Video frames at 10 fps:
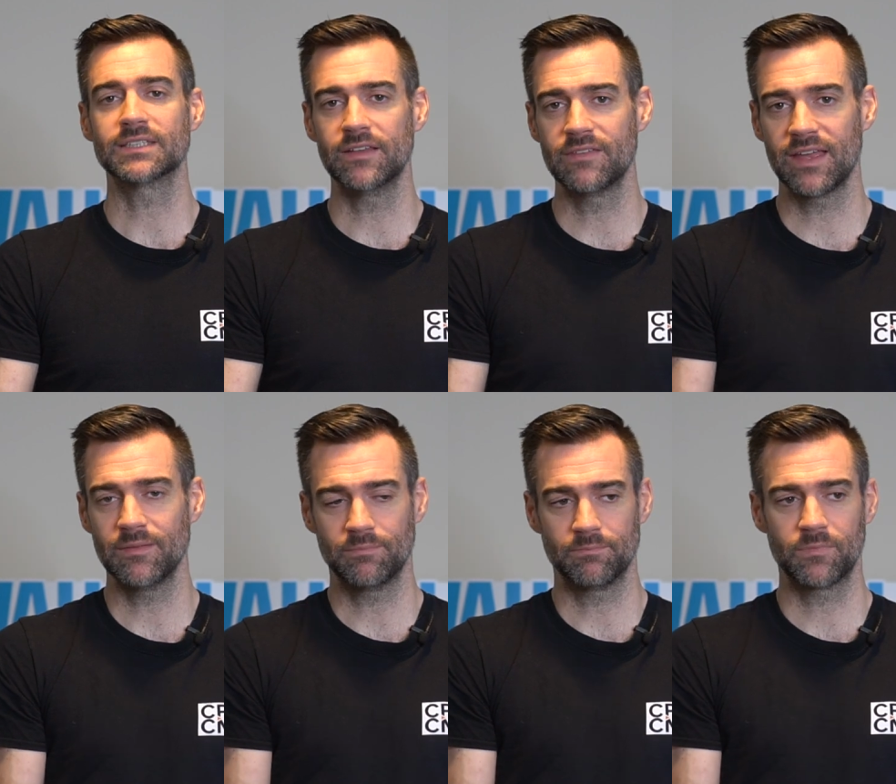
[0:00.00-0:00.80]
and
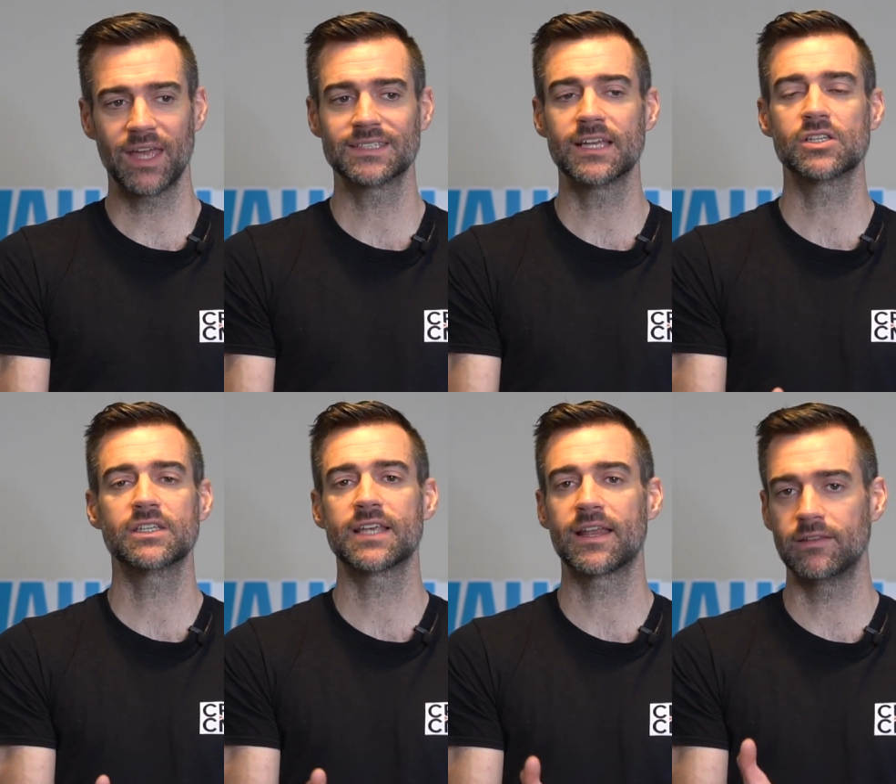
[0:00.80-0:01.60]
they essentially
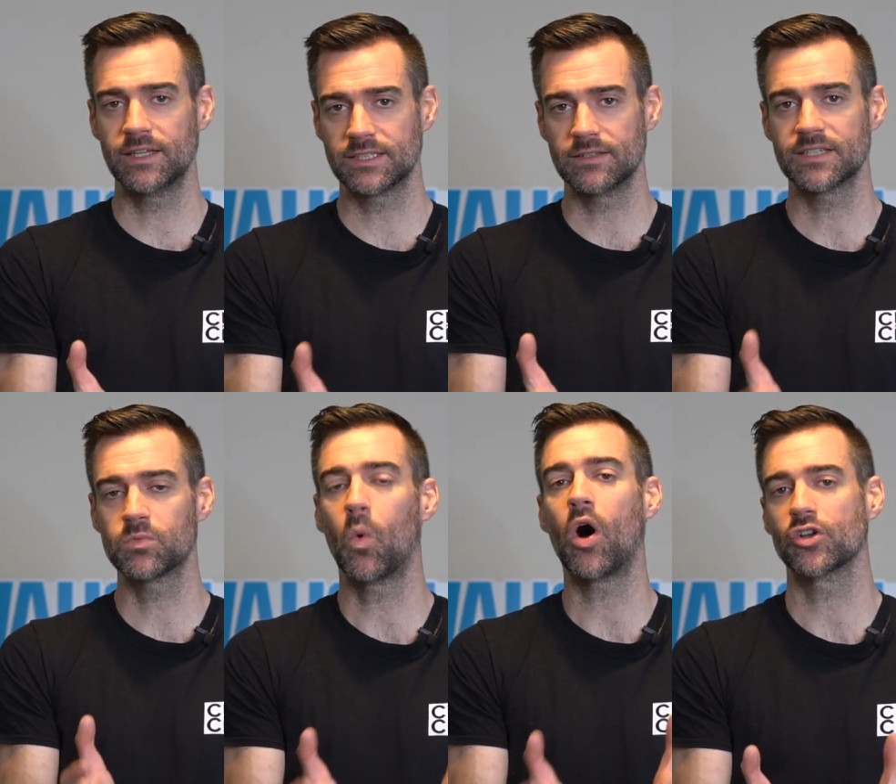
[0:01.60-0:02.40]
said, listen, this
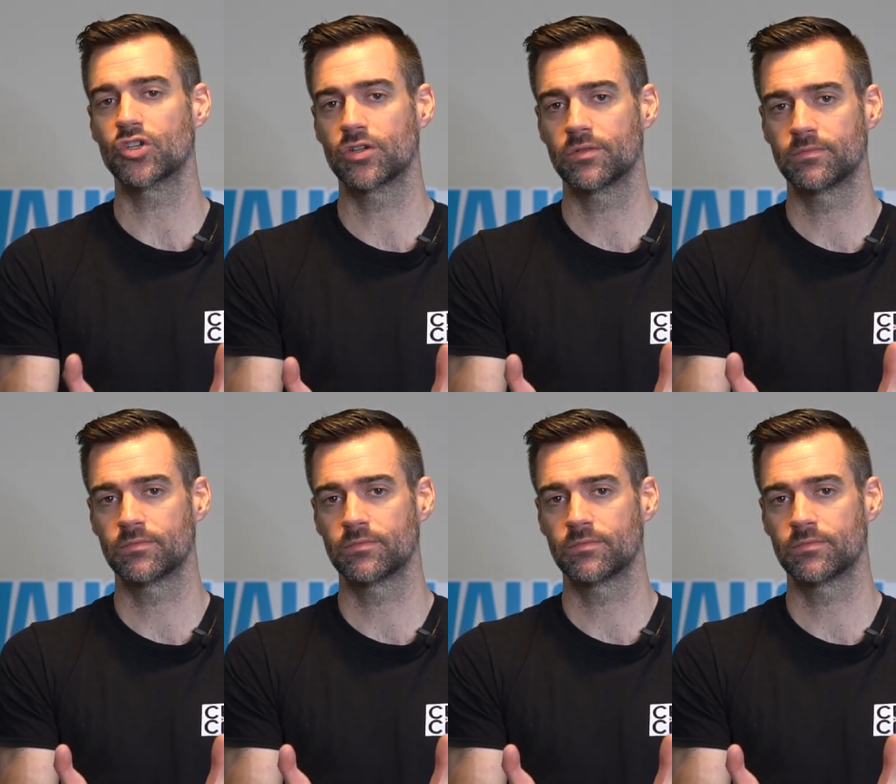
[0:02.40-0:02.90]
watch